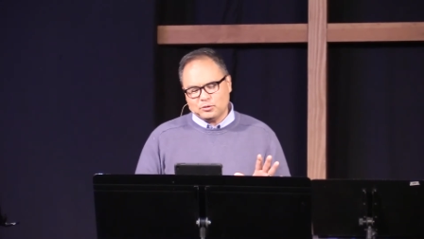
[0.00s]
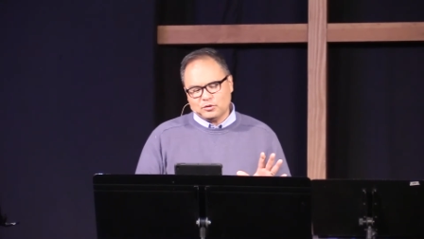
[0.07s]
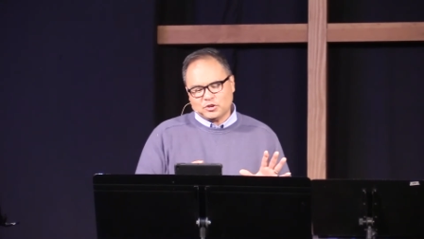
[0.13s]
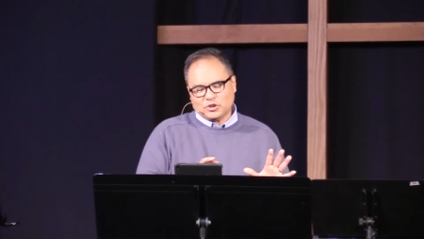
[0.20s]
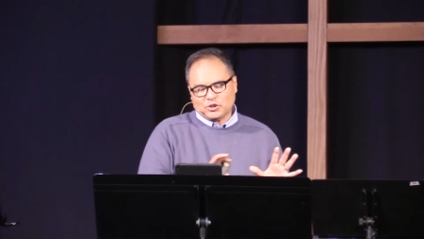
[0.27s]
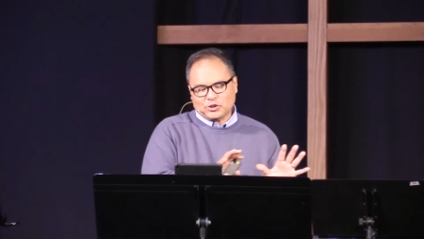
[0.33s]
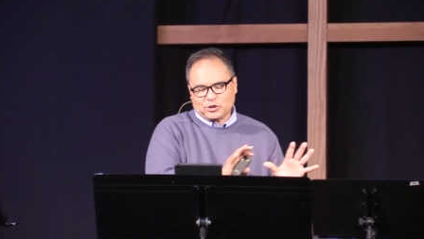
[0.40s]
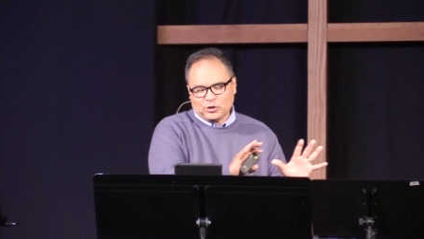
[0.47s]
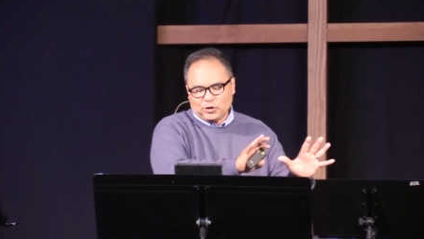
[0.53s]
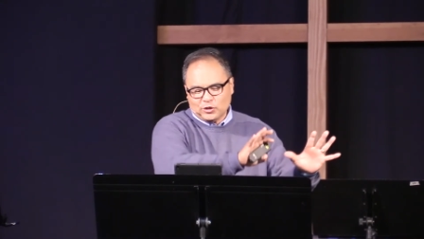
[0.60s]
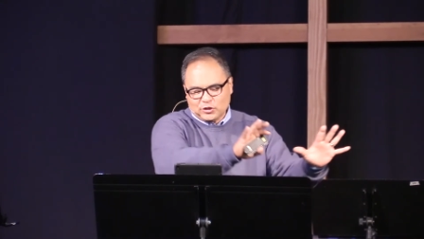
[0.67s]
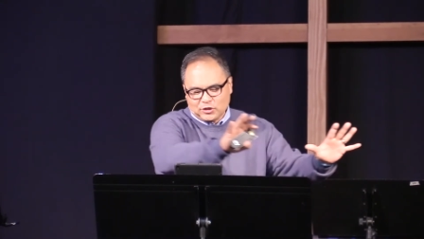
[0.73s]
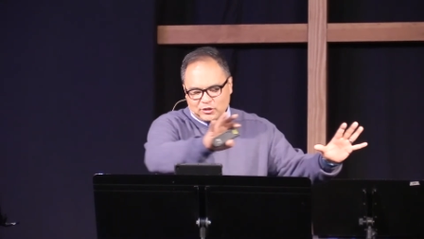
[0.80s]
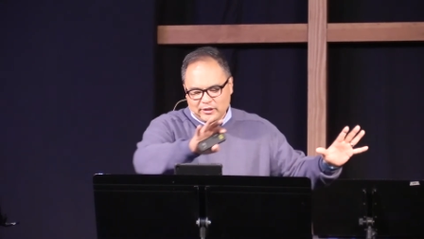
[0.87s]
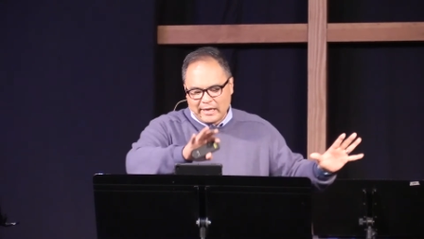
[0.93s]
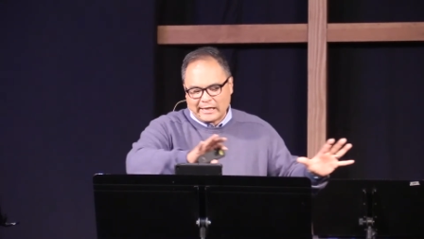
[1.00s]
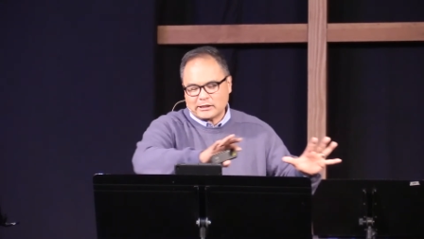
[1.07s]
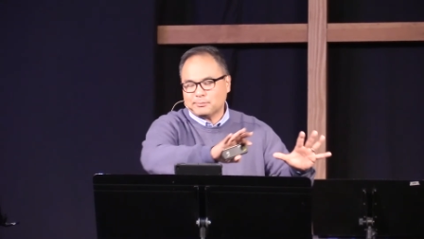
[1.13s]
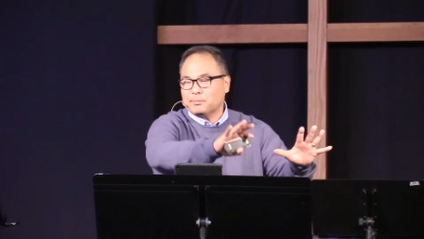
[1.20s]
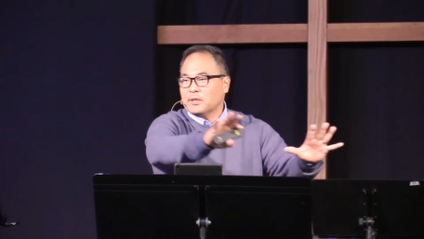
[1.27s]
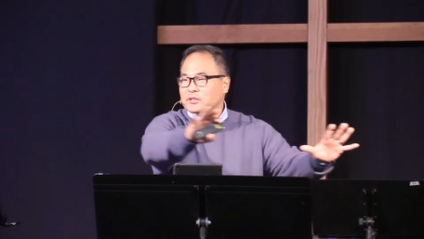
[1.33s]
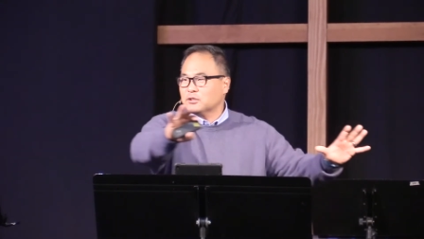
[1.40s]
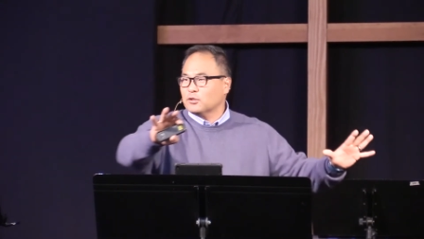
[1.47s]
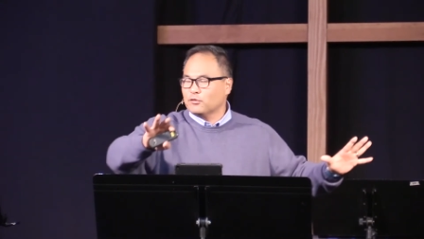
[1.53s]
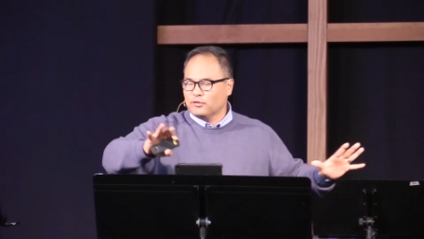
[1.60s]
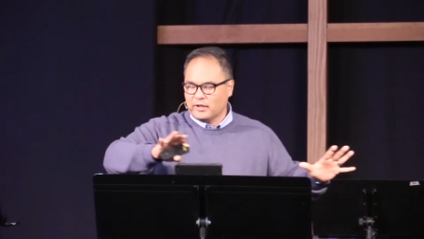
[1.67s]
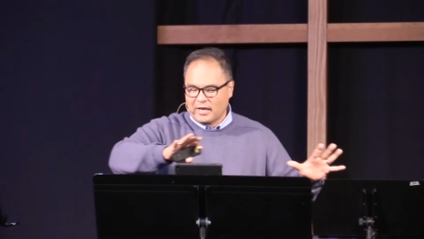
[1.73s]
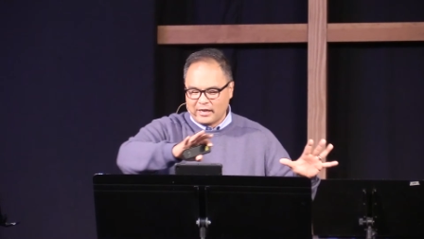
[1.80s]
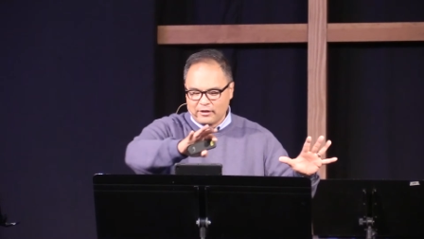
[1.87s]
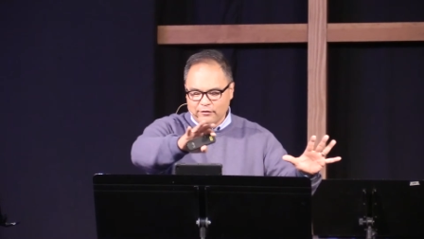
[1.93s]
certain aspects of
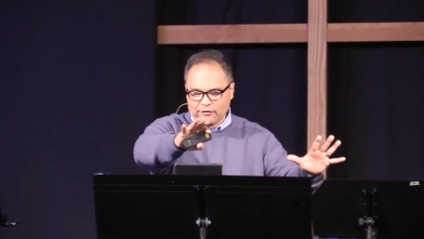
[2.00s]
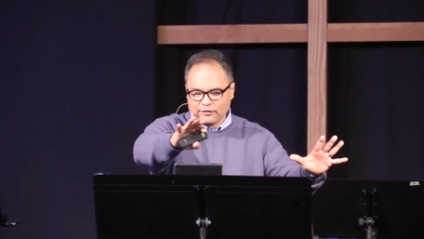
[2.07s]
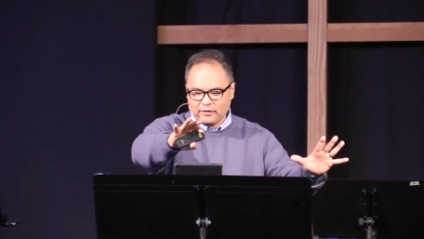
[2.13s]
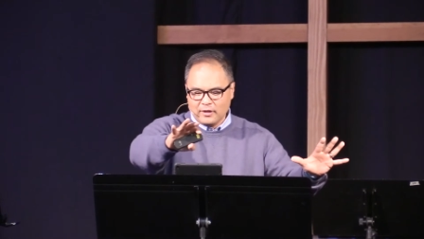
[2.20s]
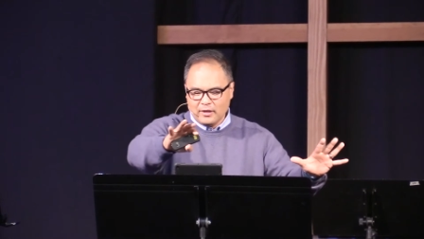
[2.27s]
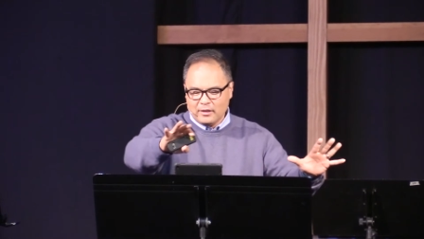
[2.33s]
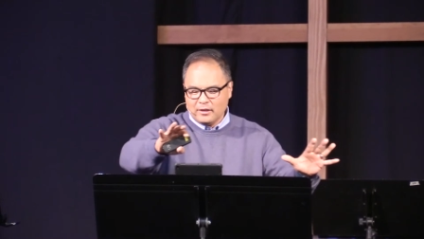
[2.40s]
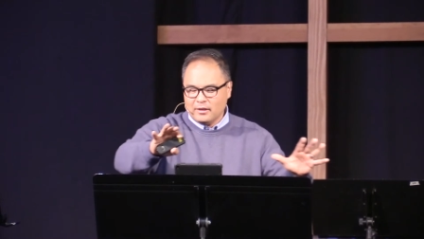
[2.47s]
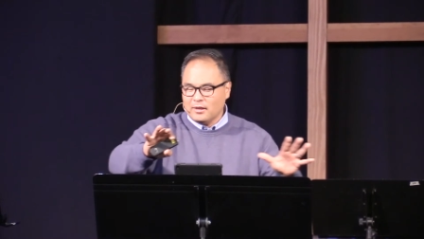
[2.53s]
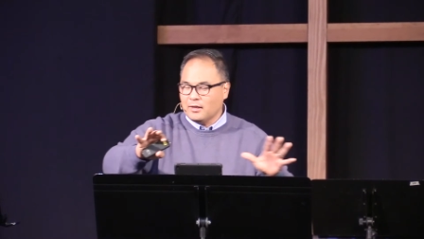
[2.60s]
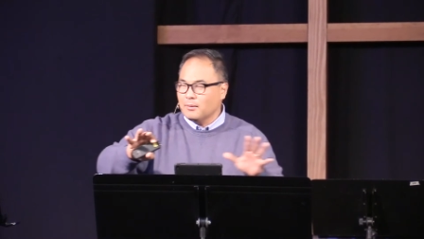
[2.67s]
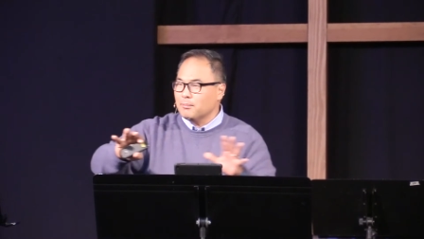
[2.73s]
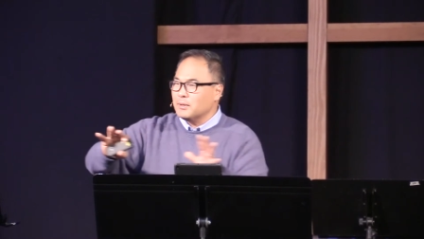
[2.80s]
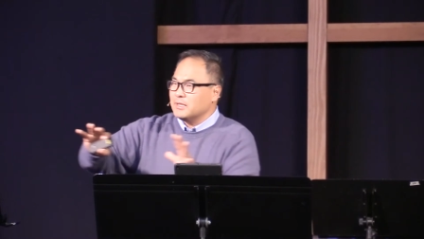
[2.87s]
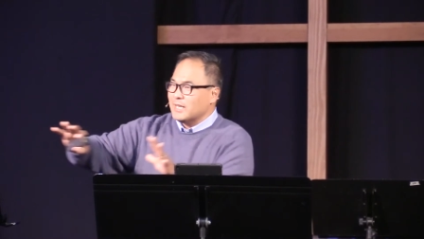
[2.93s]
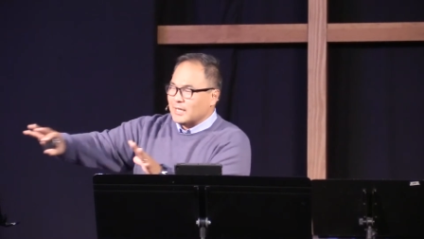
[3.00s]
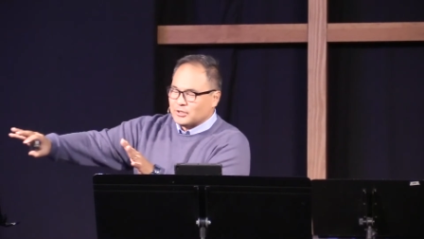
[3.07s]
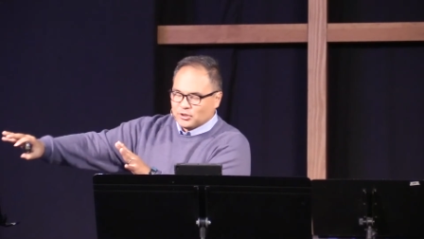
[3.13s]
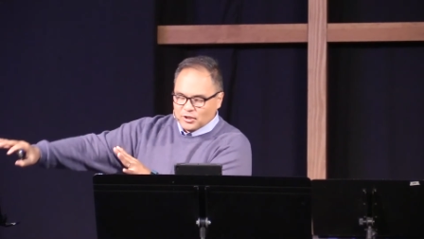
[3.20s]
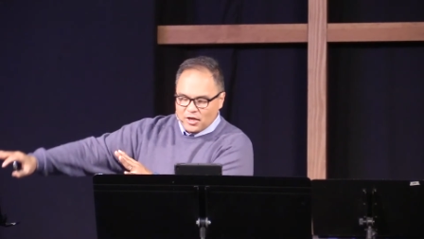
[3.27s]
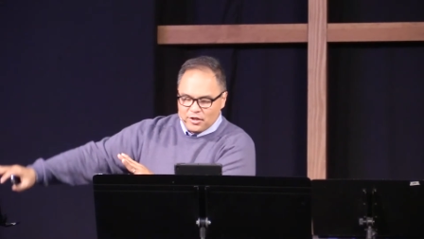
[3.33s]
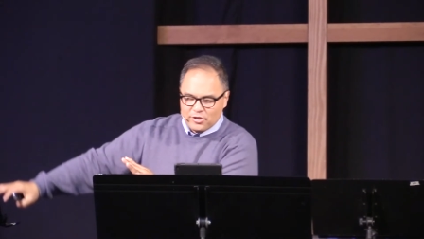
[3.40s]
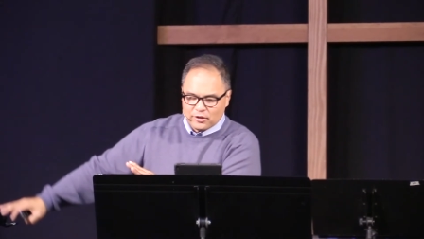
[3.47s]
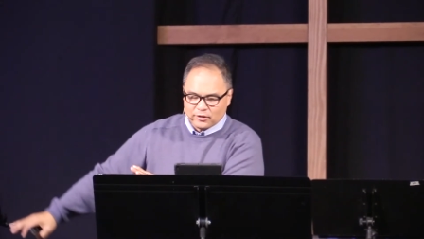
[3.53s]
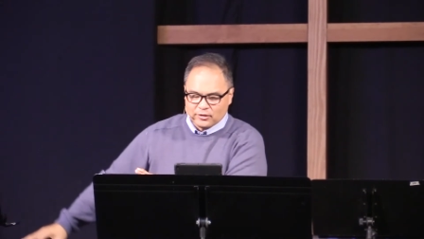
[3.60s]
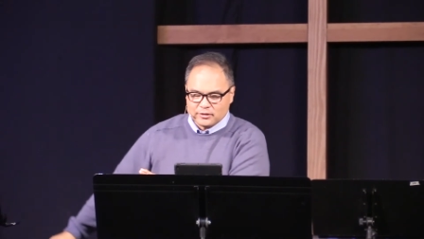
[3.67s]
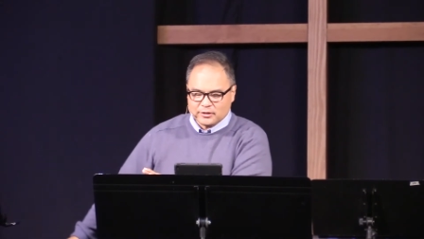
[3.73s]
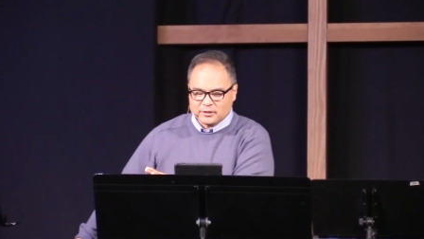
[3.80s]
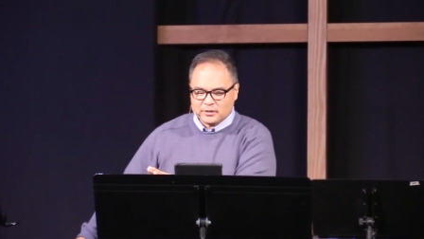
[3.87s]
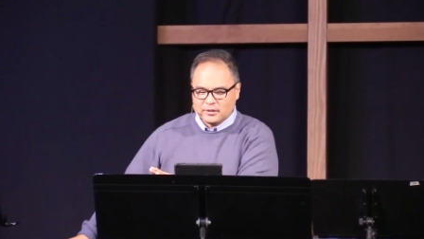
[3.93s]
life, but not to
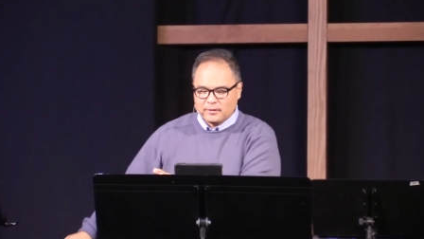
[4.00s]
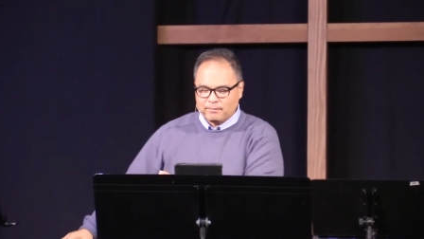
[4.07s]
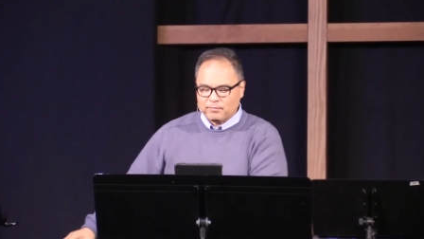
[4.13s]
others.